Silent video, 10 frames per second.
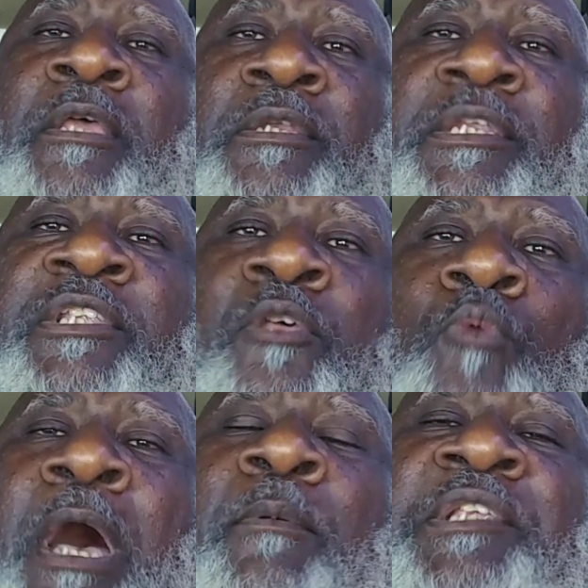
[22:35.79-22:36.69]
This is
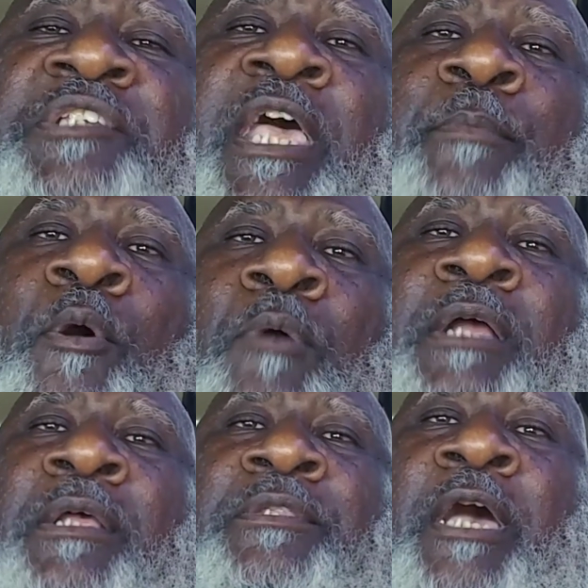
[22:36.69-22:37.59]
why we say
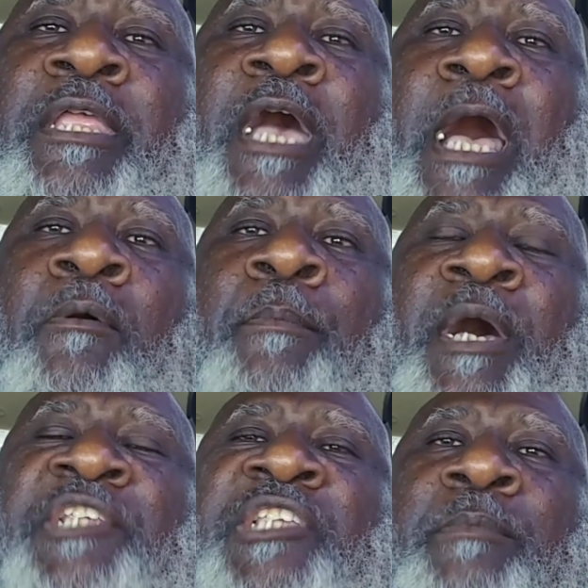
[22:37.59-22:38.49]
Barakatah Yahweh
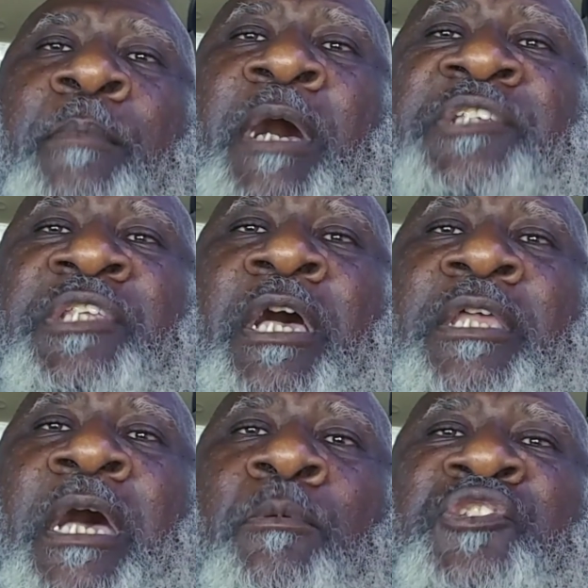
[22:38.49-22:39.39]
B'Shem HaMashiach
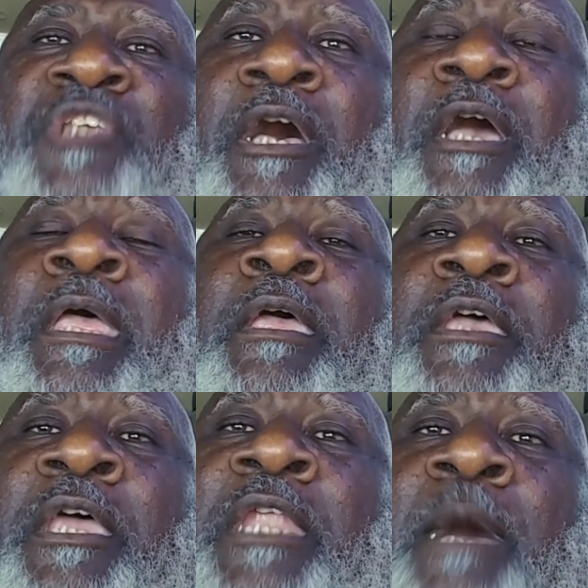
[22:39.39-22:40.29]
Yahushua
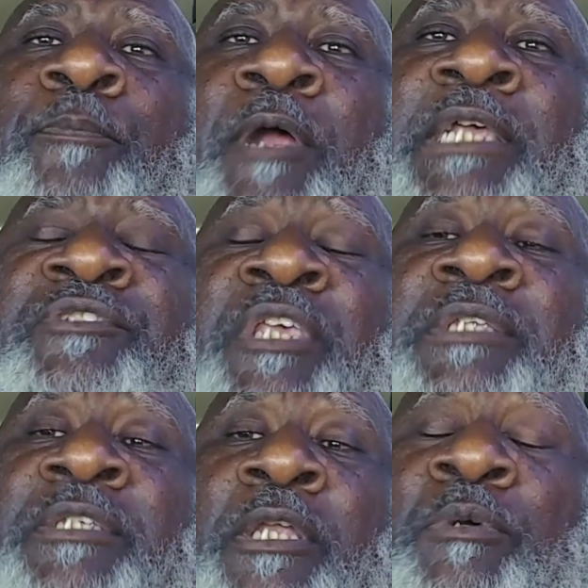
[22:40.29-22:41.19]
and not praise
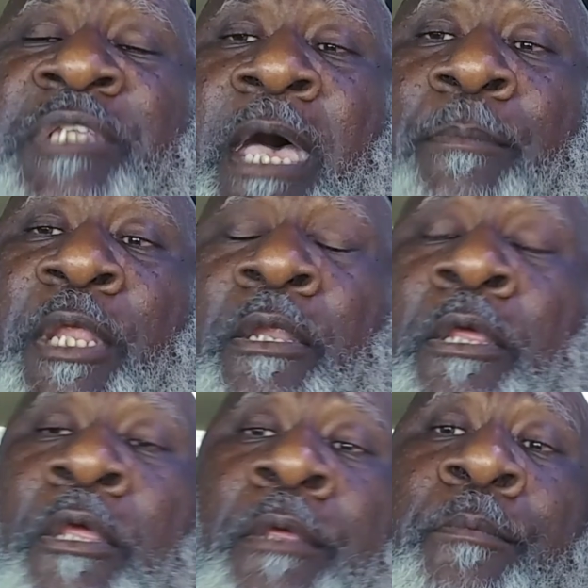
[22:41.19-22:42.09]
Jesus. Look what's happening.
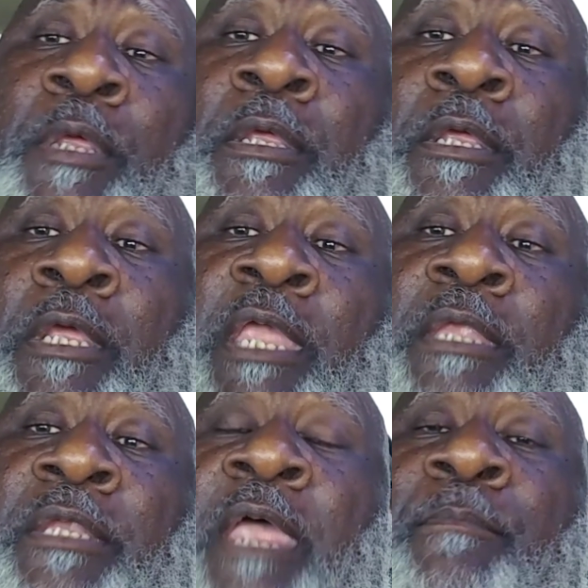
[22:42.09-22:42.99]

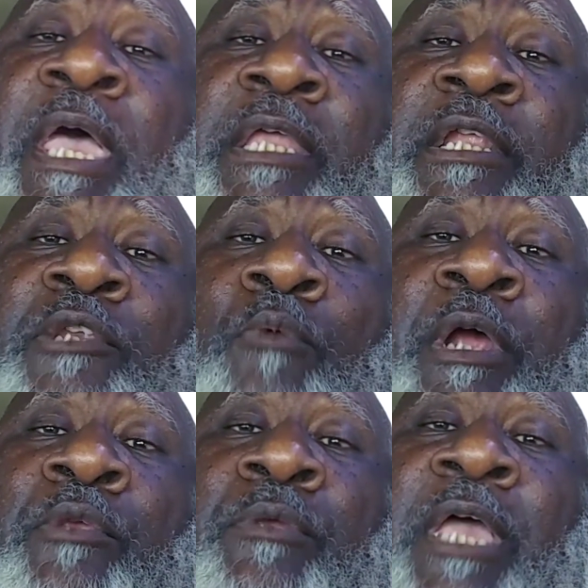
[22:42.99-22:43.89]
They making it to where
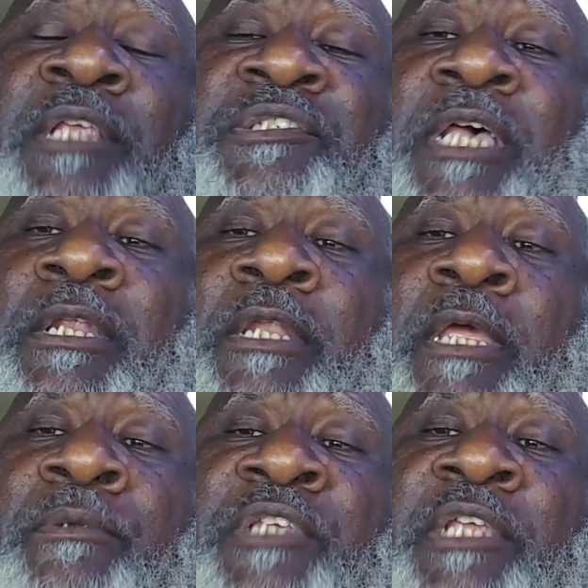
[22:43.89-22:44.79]
you can't say the
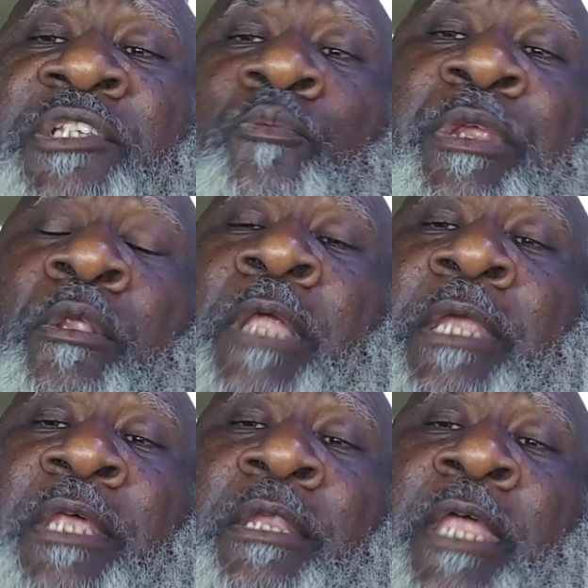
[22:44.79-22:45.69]
name Jesus. We don't
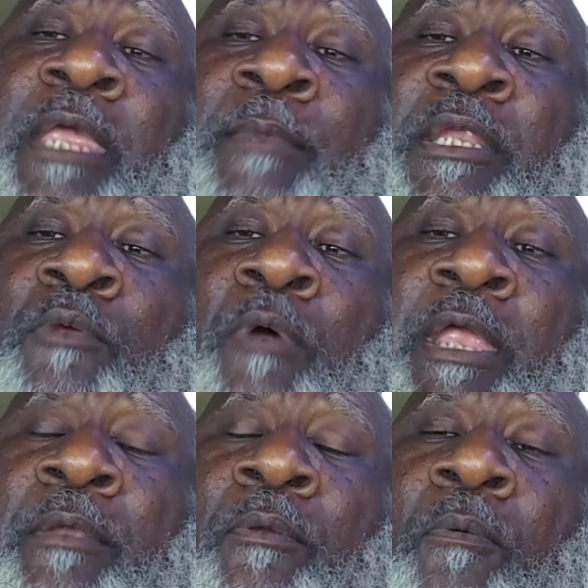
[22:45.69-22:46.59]
like that name anyway.